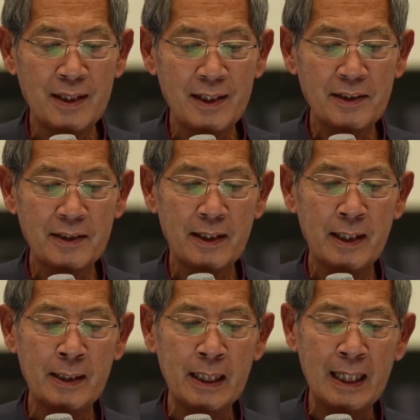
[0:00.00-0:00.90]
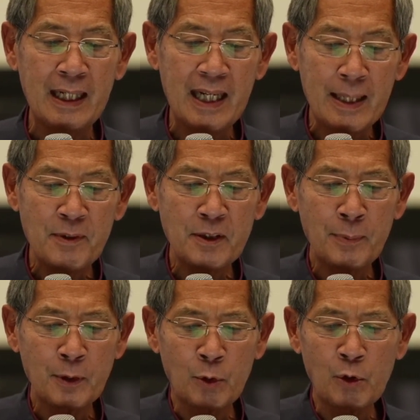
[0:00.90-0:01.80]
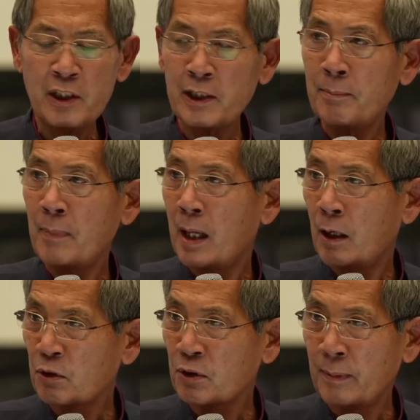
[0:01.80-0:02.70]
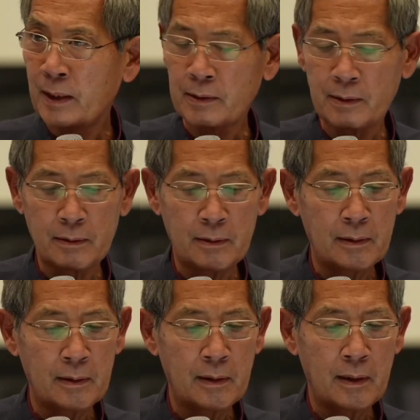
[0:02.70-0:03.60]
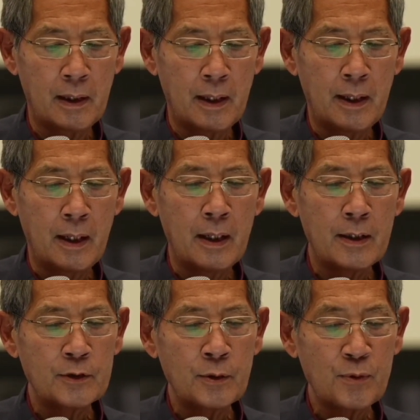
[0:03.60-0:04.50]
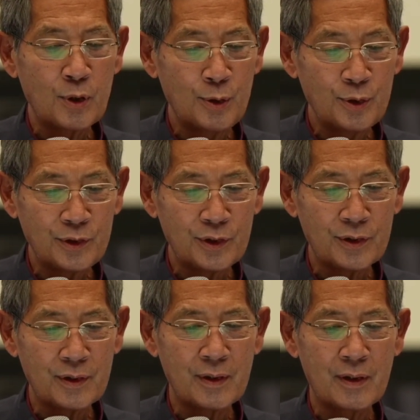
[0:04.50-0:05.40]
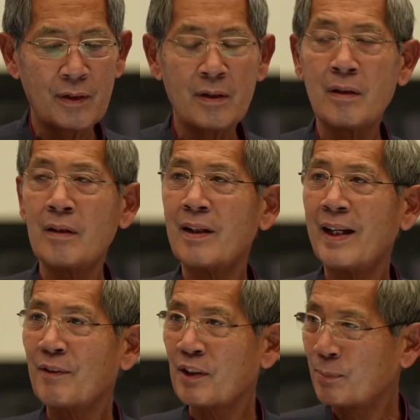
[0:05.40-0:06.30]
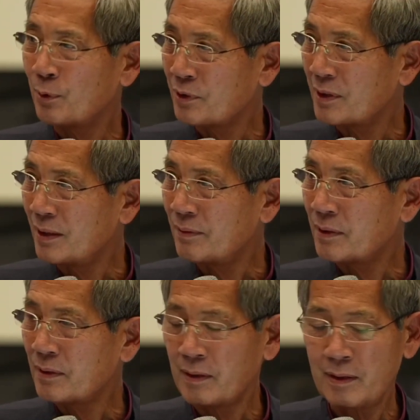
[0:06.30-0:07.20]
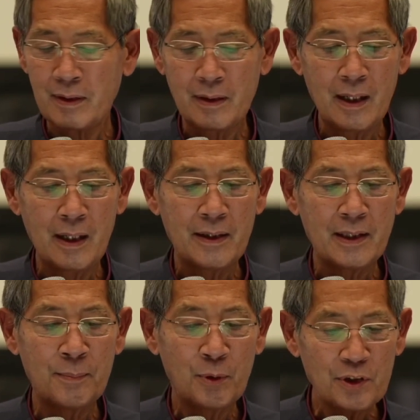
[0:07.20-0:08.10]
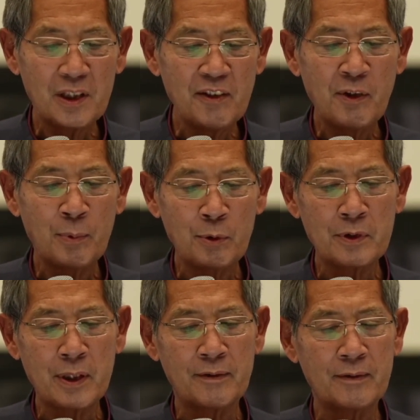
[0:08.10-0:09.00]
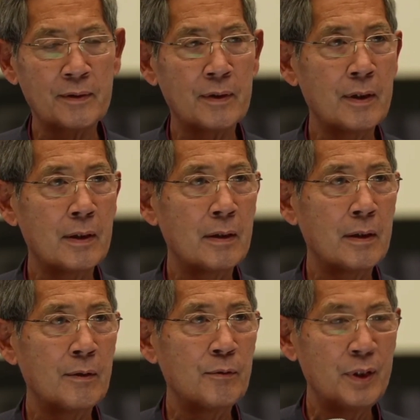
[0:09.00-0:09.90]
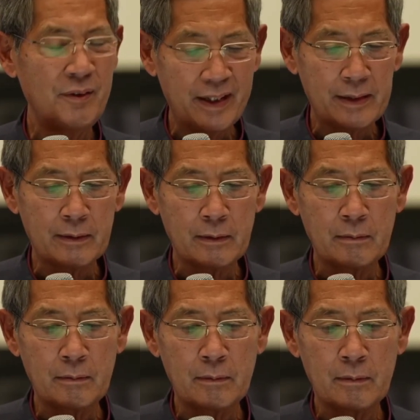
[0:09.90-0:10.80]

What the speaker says: that vaccination can only cause negative things, and that is to a life-threatening extent. And last not least, the positive message.